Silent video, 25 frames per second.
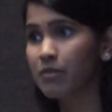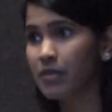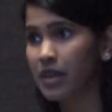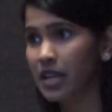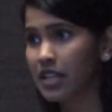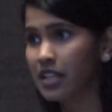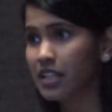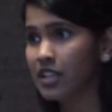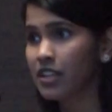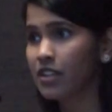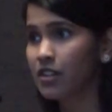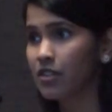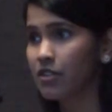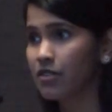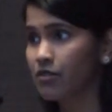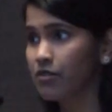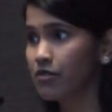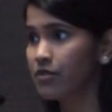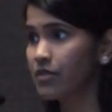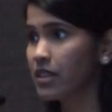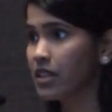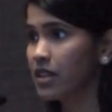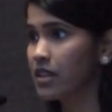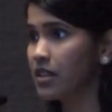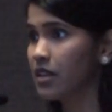many
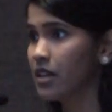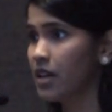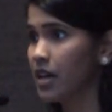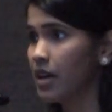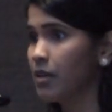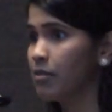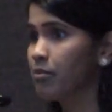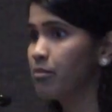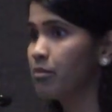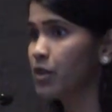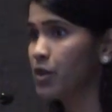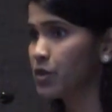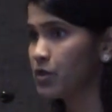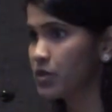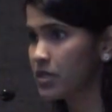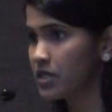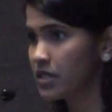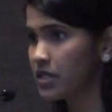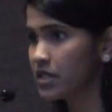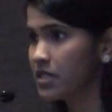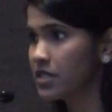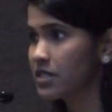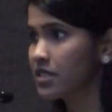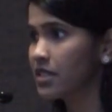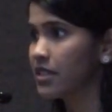of the
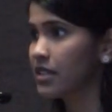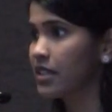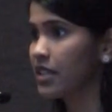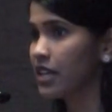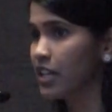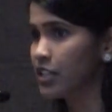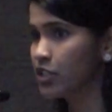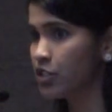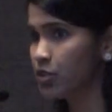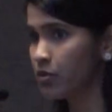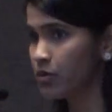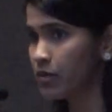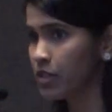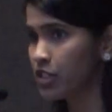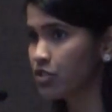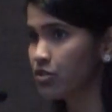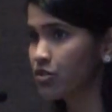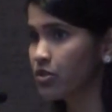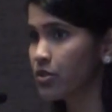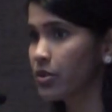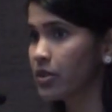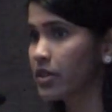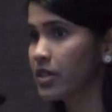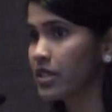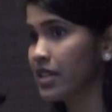mucinous and the
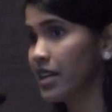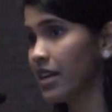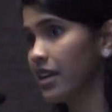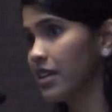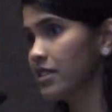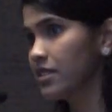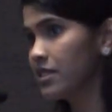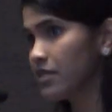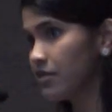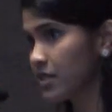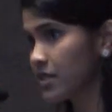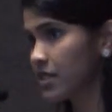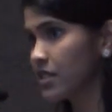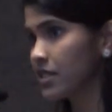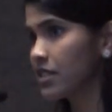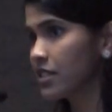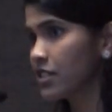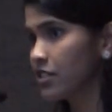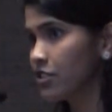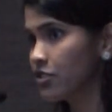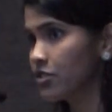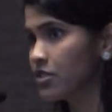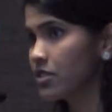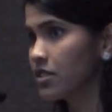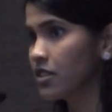endometrioid and even the
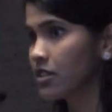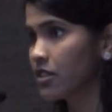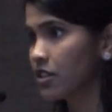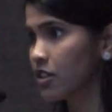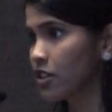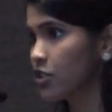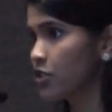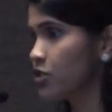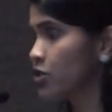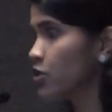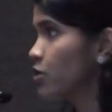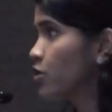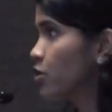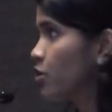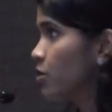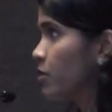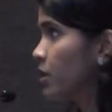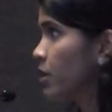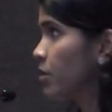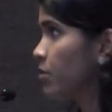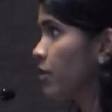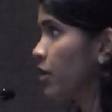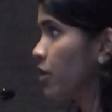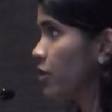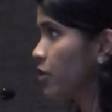clear cell
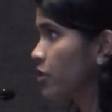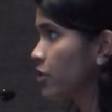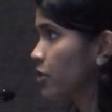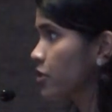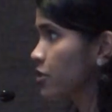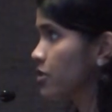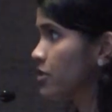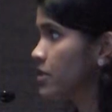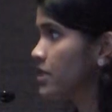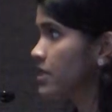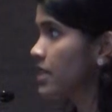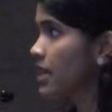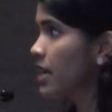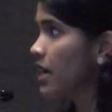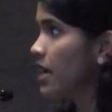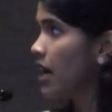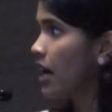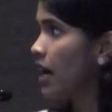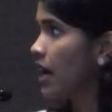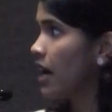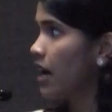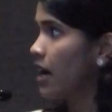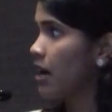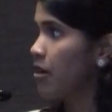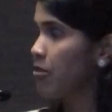carcinoma markers,
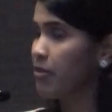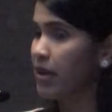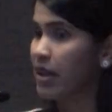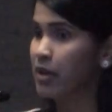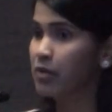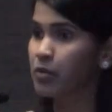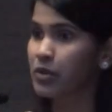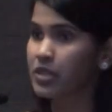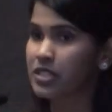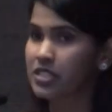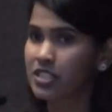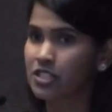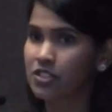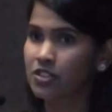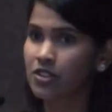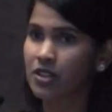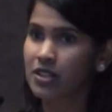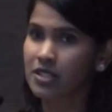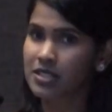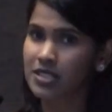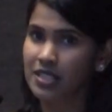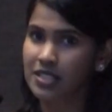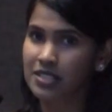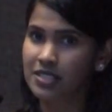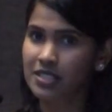and we did
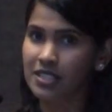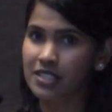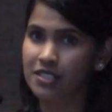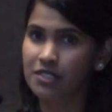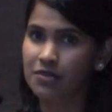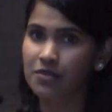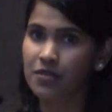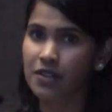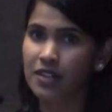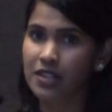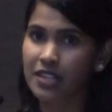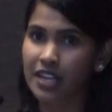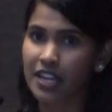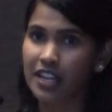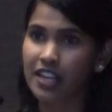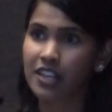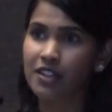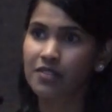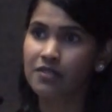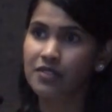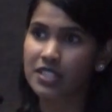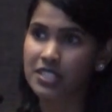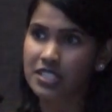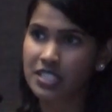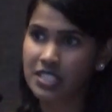not identify any
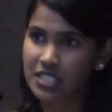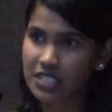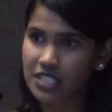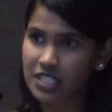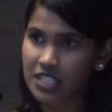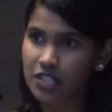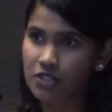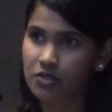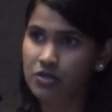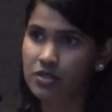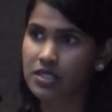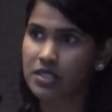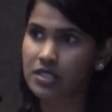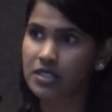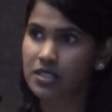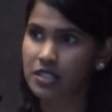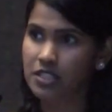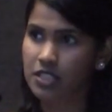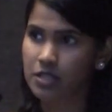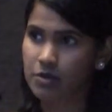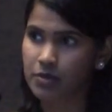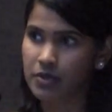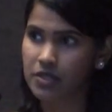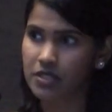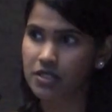of the serous
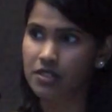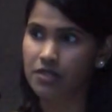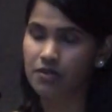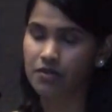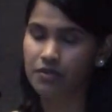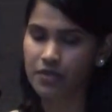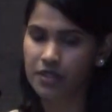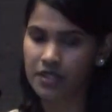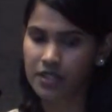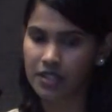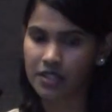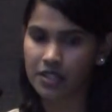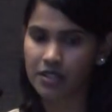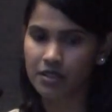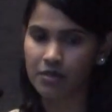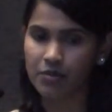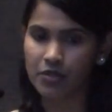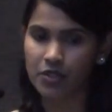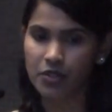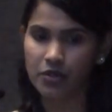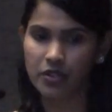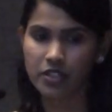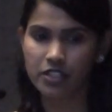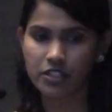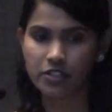specific
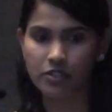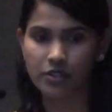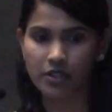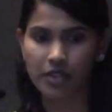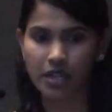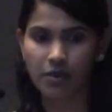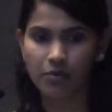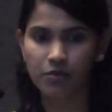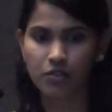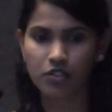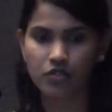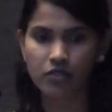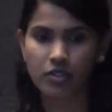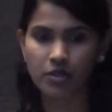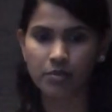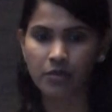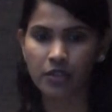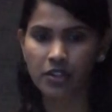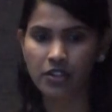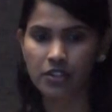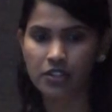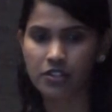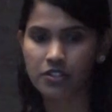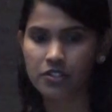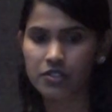immunohistochemistry
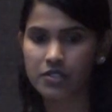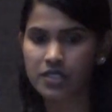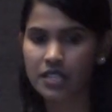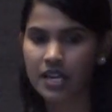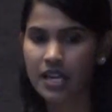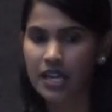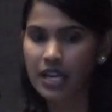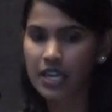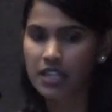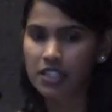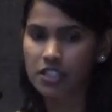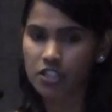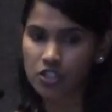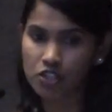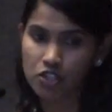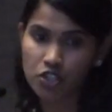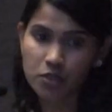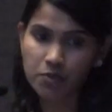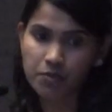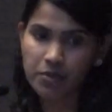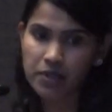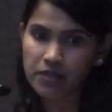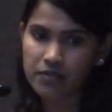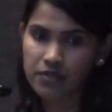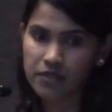markers, such
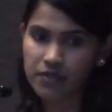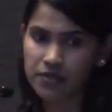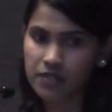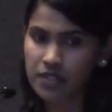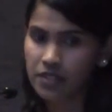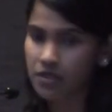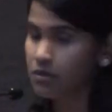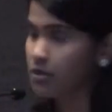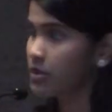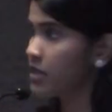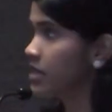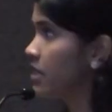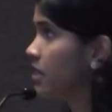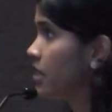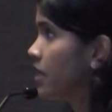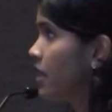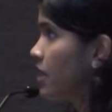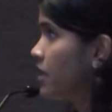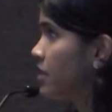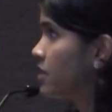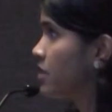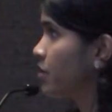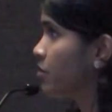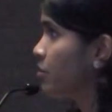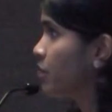as P53,
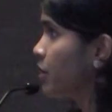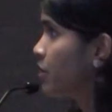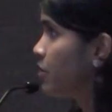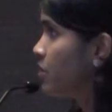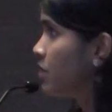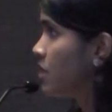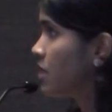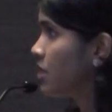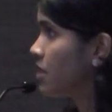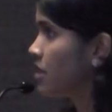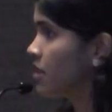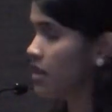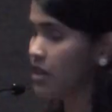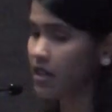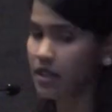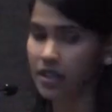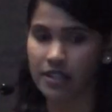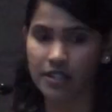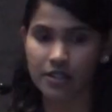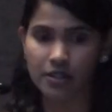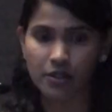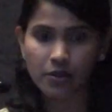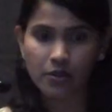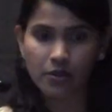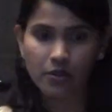
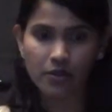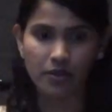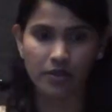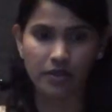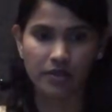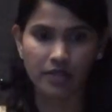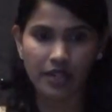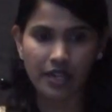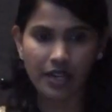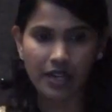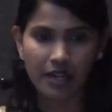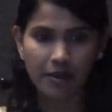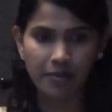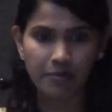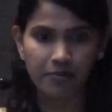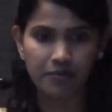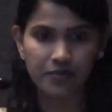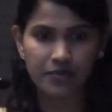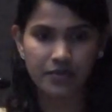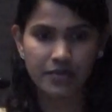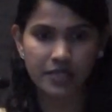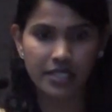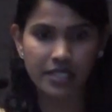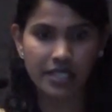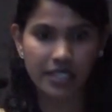WTI, or
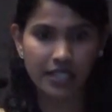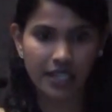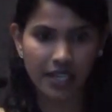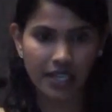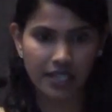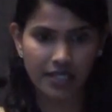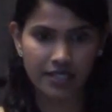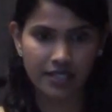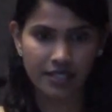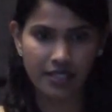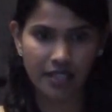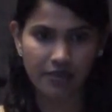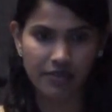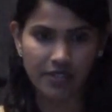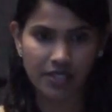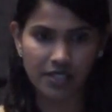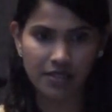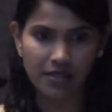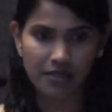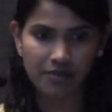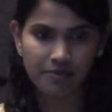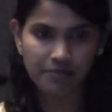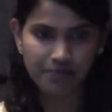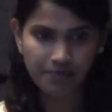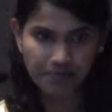CK7.